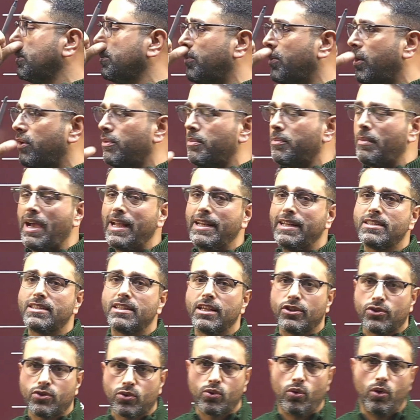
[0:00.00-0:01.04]
to the power minus
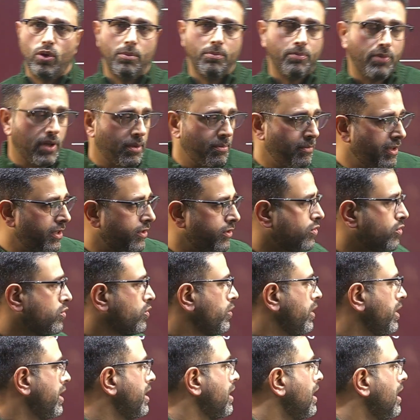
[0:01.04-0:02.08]
6 coulomb per meter
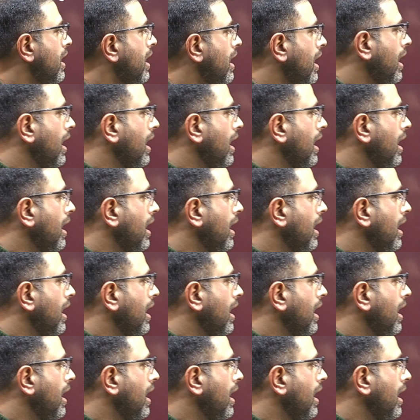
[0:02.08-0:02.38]
squared.